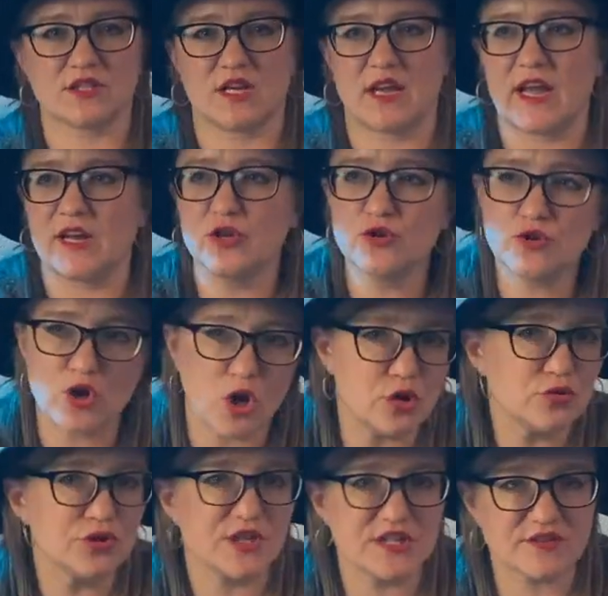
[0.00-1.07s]
And can you go
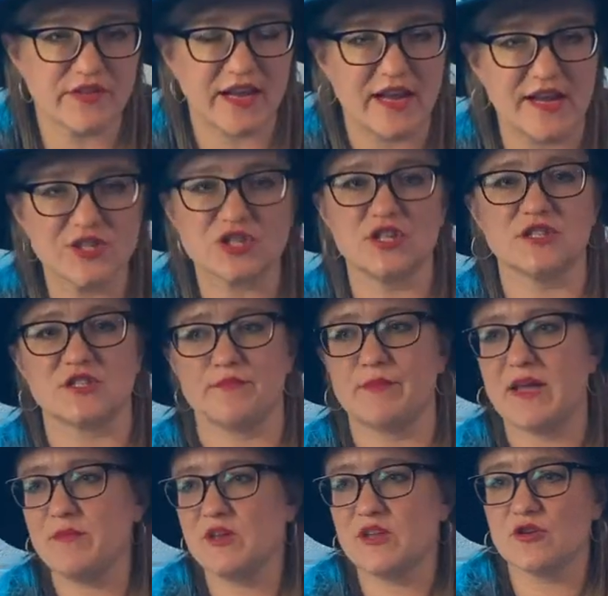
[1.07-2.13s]
on these vacations and
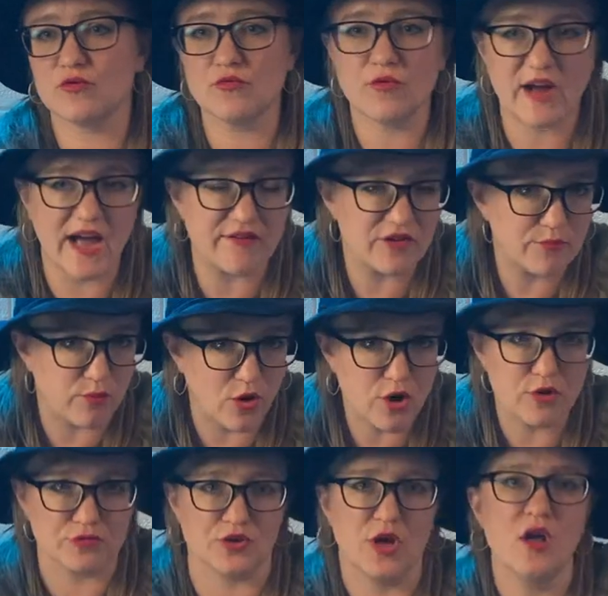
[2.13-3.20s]
maybe you have a
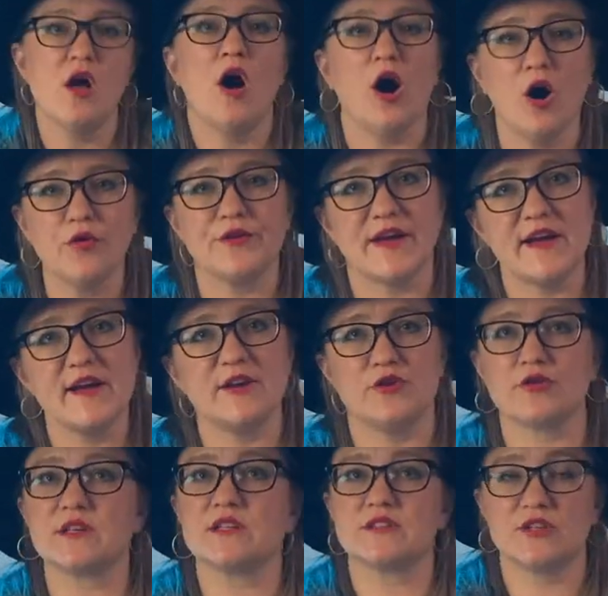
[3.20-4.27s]
boat? Oh yeah, you
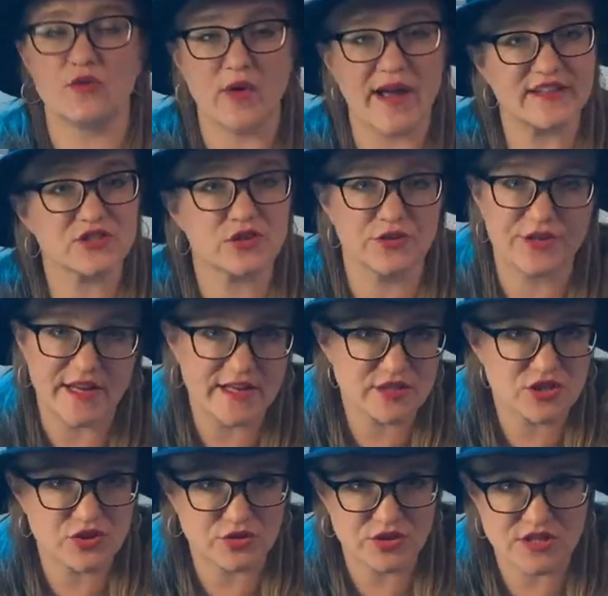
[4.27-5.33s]
can. You answered yes
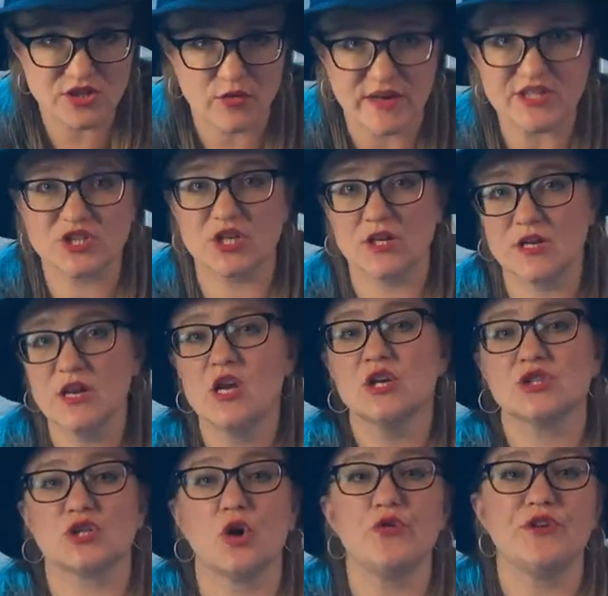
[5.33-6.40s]
to this question.
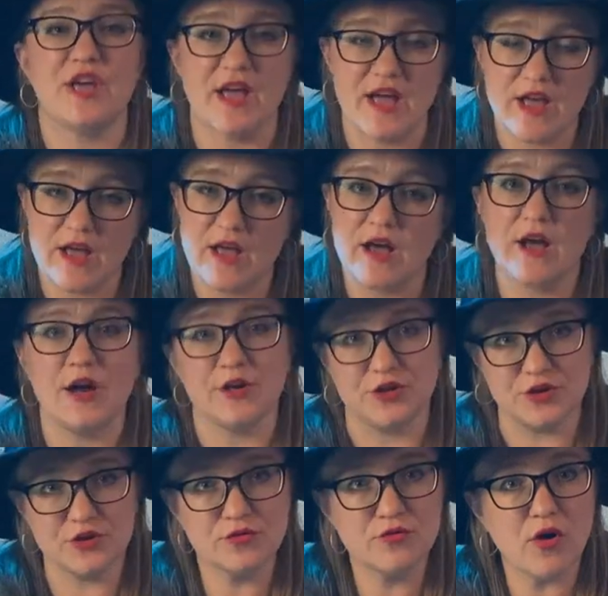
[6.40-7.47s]
So yeah,
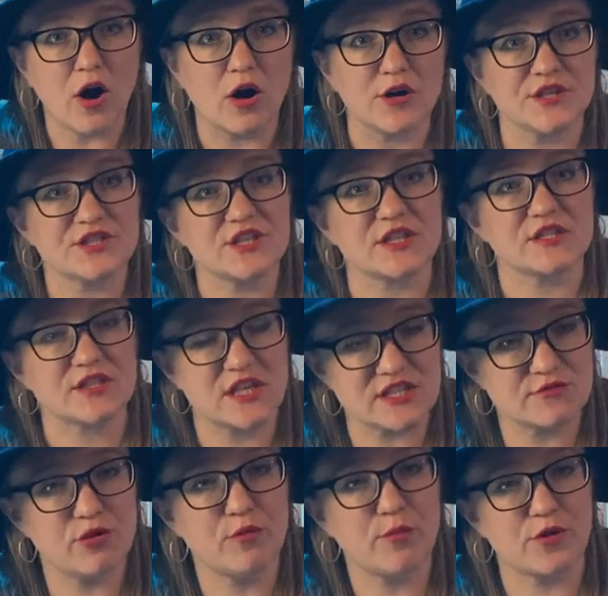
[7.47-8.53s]
you are a
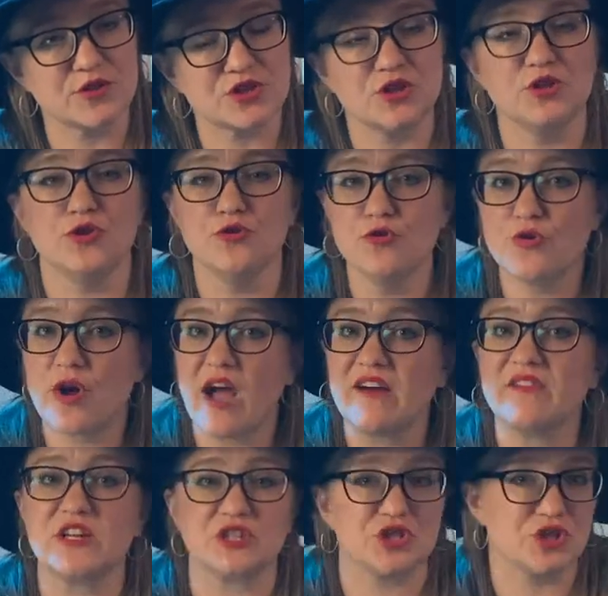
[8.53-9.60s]
successful person. You
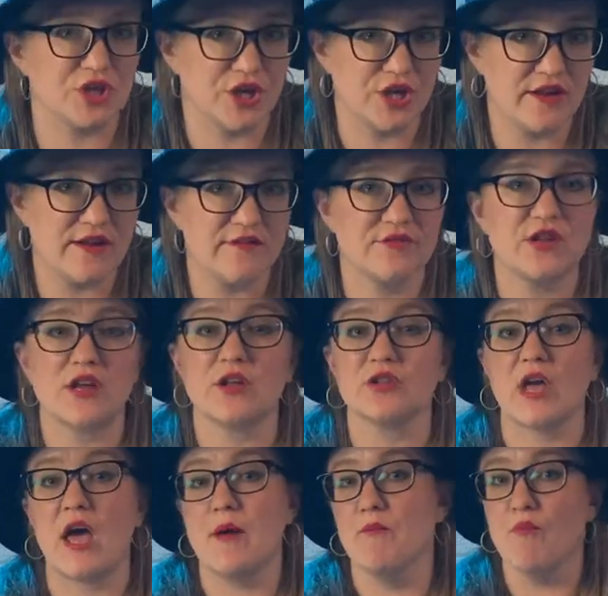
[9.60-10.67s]
have achieved
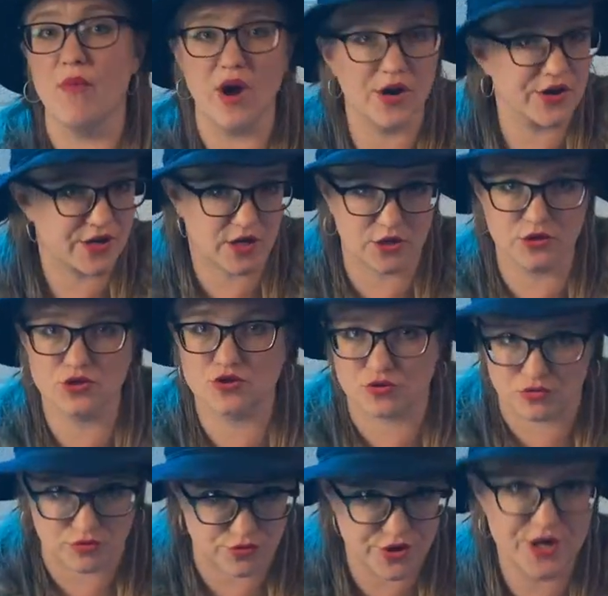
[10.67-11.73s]
the American
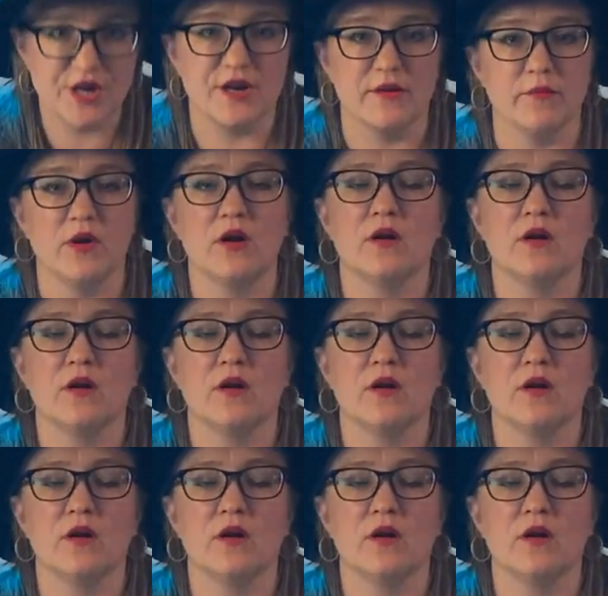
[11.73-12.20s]
dream.